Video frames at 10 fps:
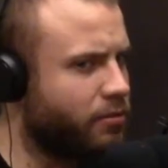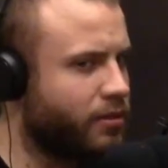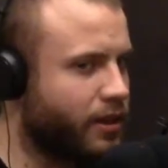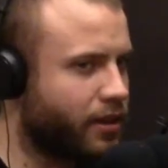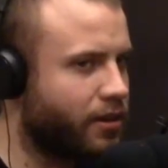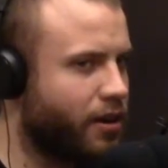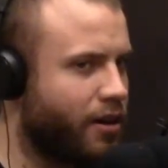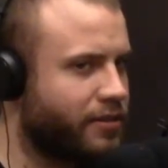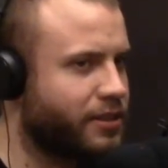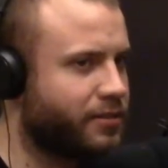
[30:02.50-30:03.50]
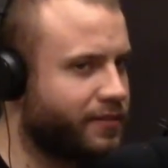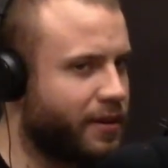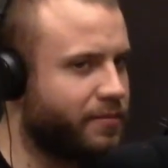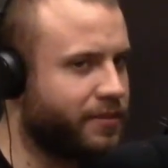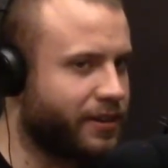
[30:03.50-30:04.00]
well, like obviously, if
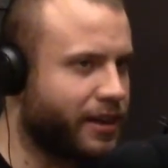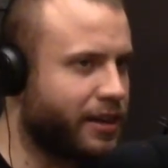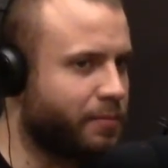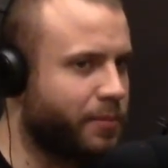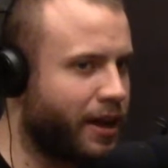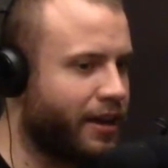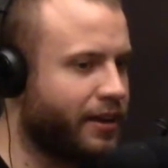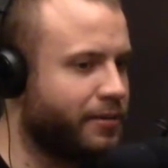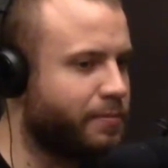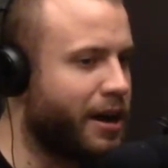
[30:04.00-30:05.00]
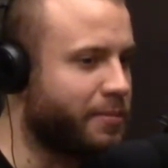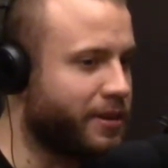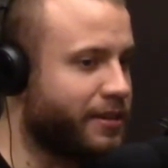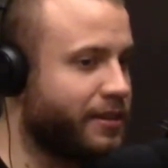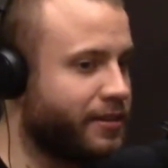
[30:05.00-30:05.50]
they're getting paid by
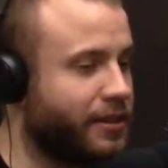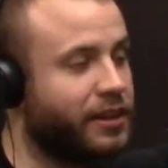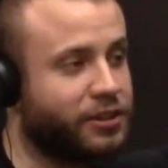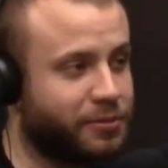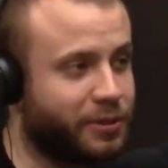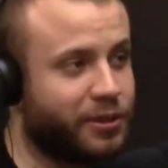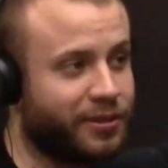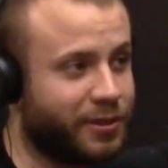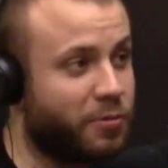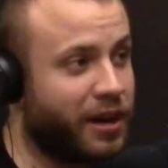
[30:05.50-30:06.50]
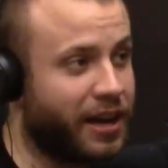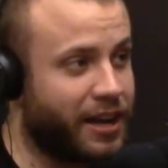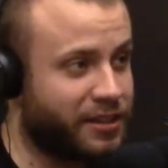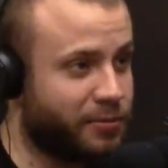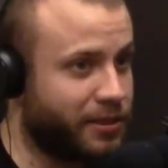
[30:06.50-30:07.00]
me, then they should be doing what I
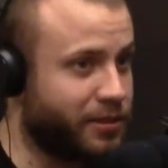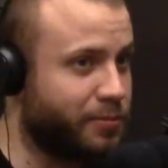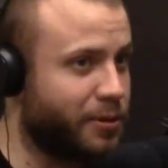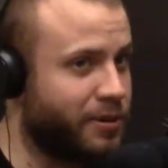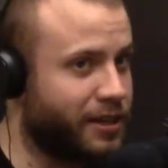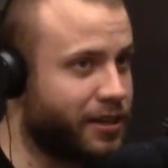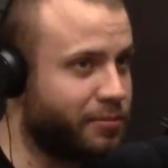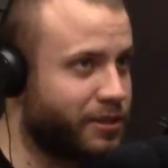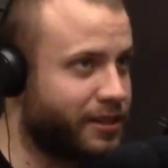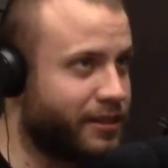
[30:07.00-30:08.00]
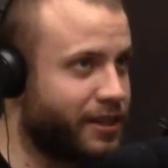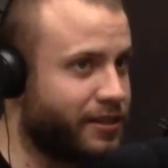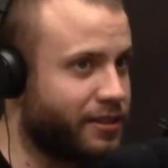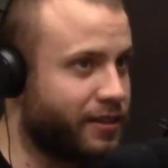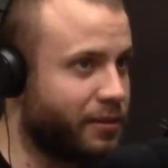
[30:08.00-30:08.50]
ask them to do. But when it comes to the
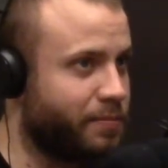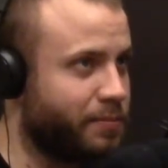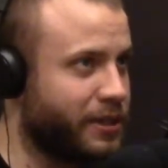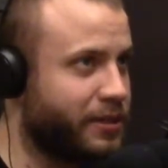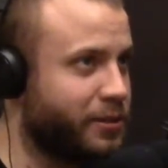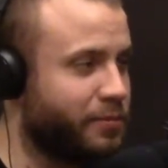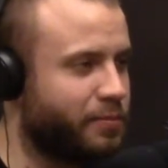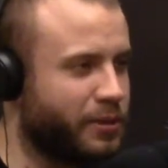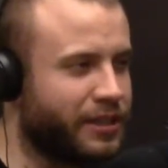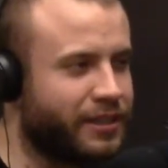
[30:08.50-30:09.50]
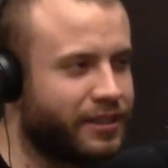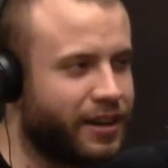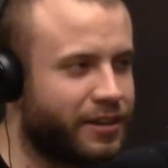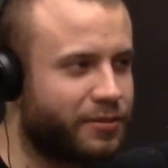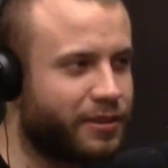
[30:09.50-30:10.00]
sense of like B2B
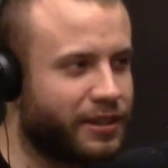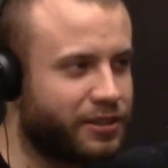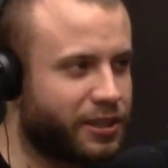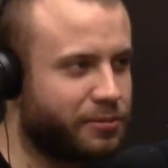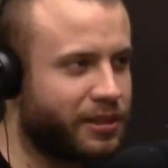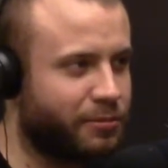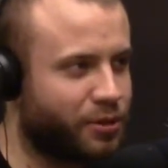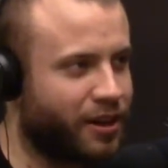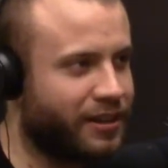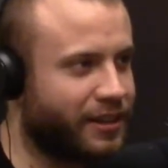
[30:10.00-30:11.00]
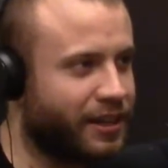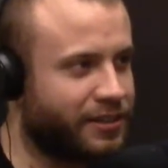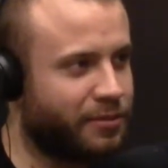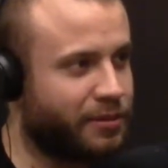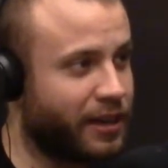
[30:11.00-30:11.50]
kind of relationships, and I'm trying to
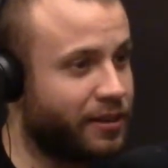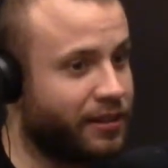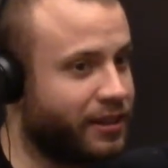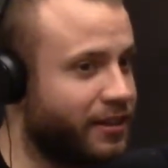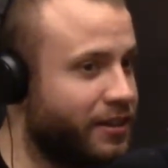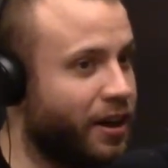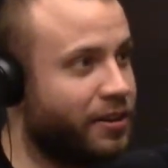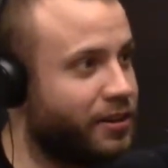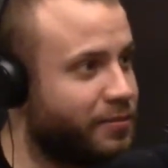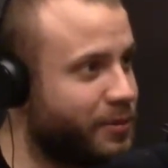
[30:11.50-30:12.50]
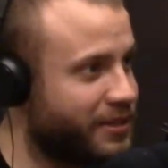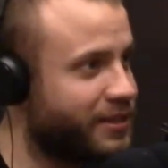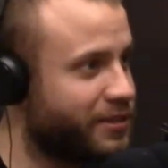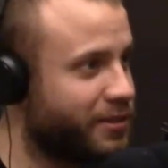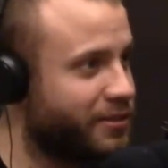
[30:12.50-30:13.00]
get something out of like another
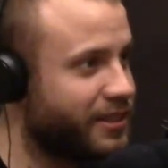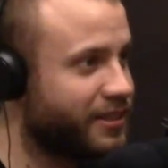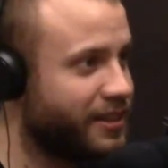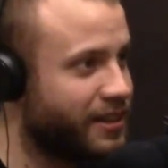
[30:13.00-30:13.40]
business owner,